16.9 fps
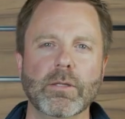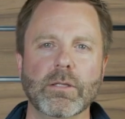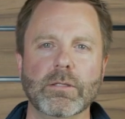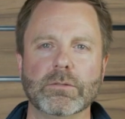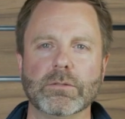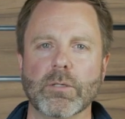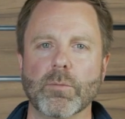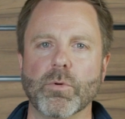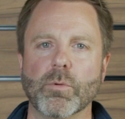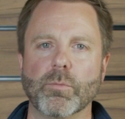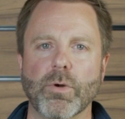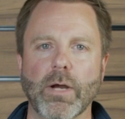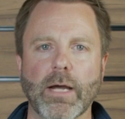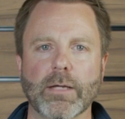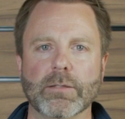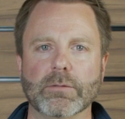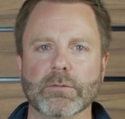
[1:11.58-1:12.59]
these simple
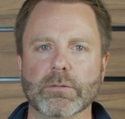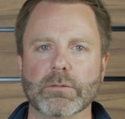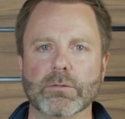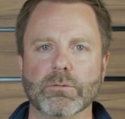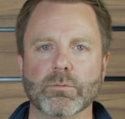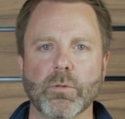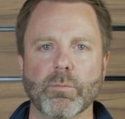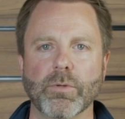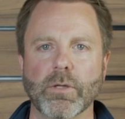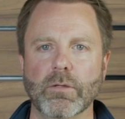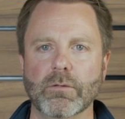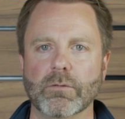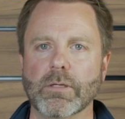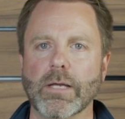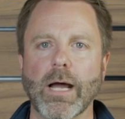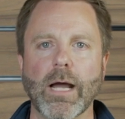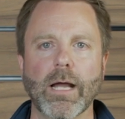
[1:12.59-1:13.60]
practices,
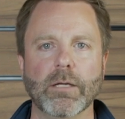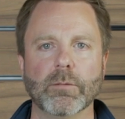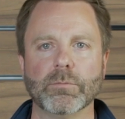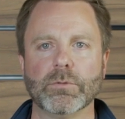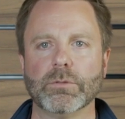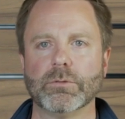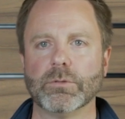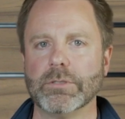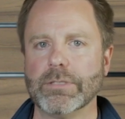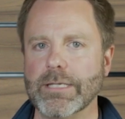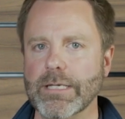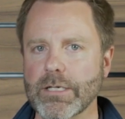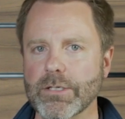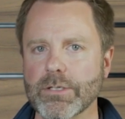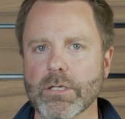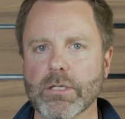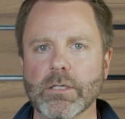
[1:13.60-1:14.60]
replacing items
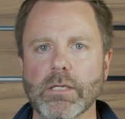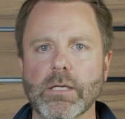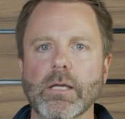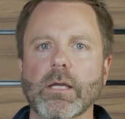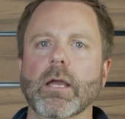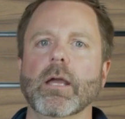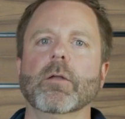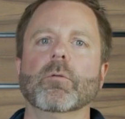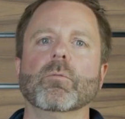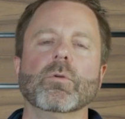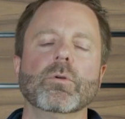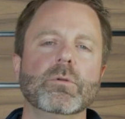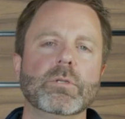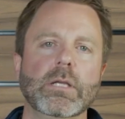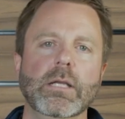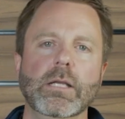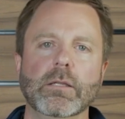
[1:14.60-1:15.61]
strategically and
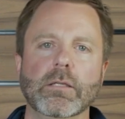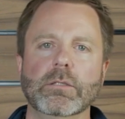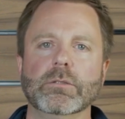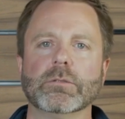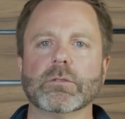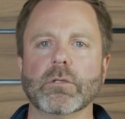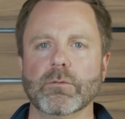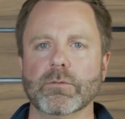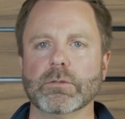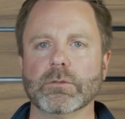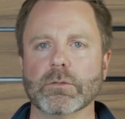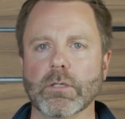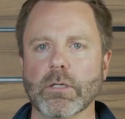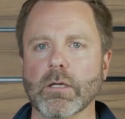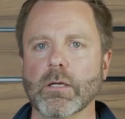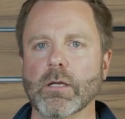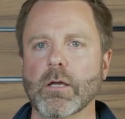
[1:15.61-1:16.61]
routinely
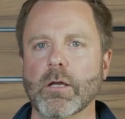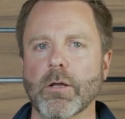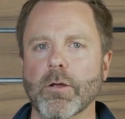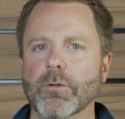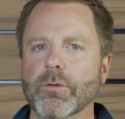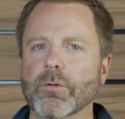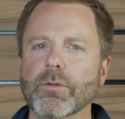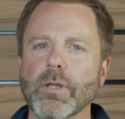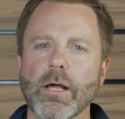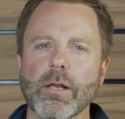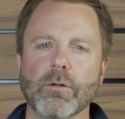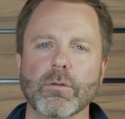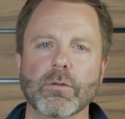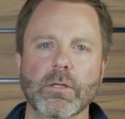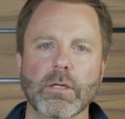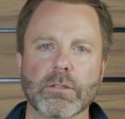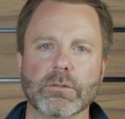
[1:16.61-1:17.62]
servicing, you'll not
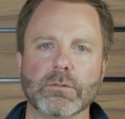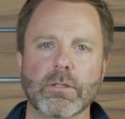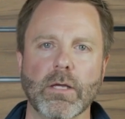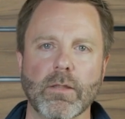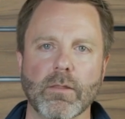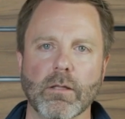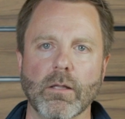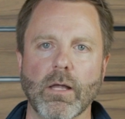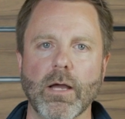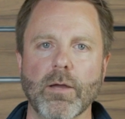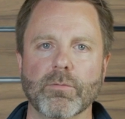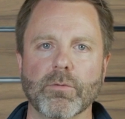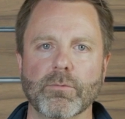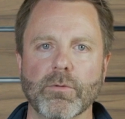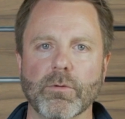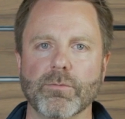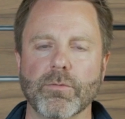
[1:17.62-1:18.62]
only extend the life
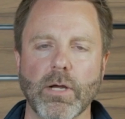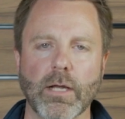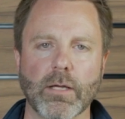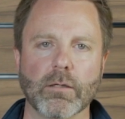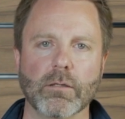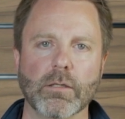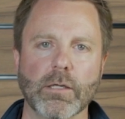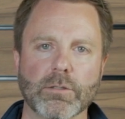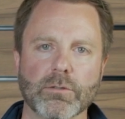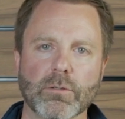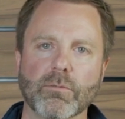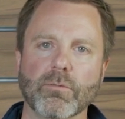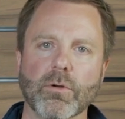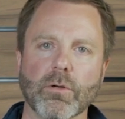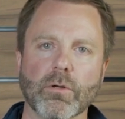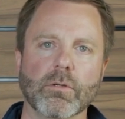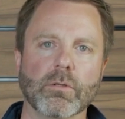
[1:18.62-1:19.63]
of your Franklin Electric
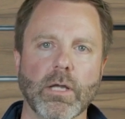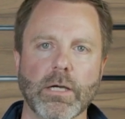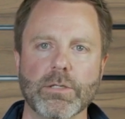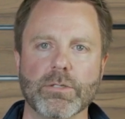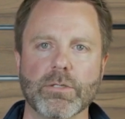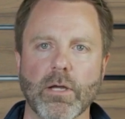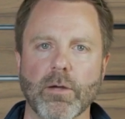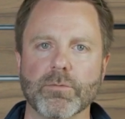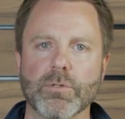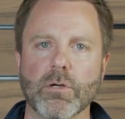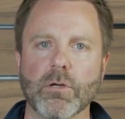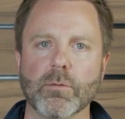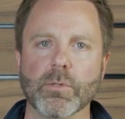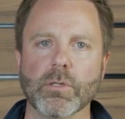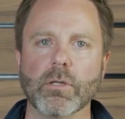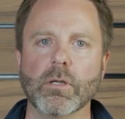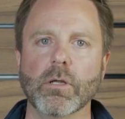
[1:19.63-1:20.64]
vertical line shaft
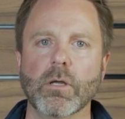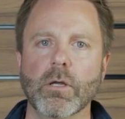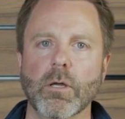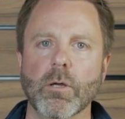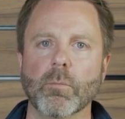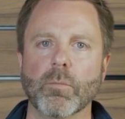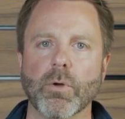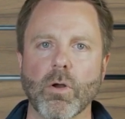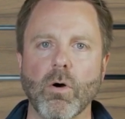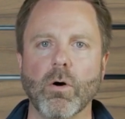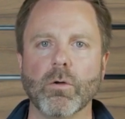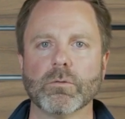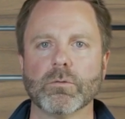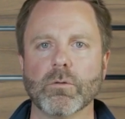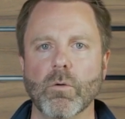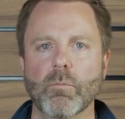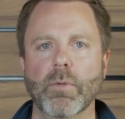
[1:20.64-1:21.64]
turbine, but
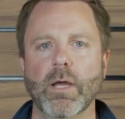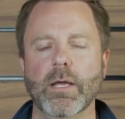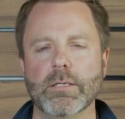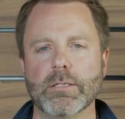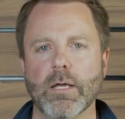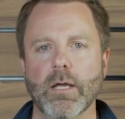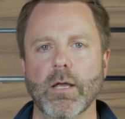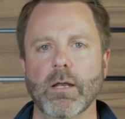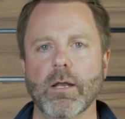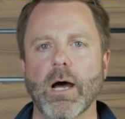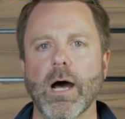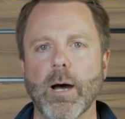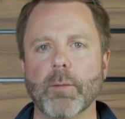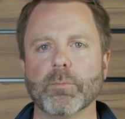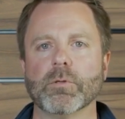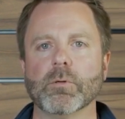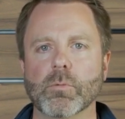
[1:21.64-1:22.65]
also maintain
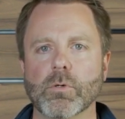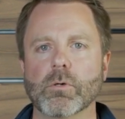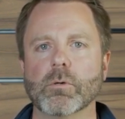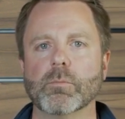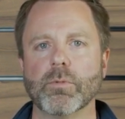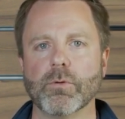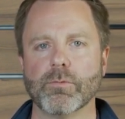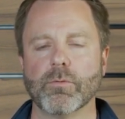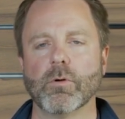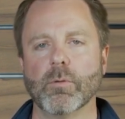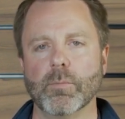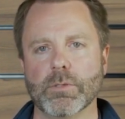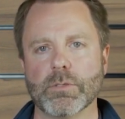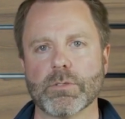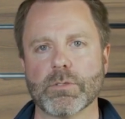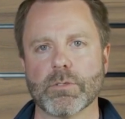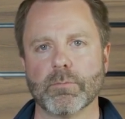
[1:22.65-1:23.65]
optimal
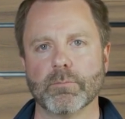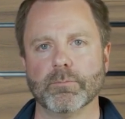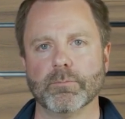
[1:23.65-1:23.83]
performance.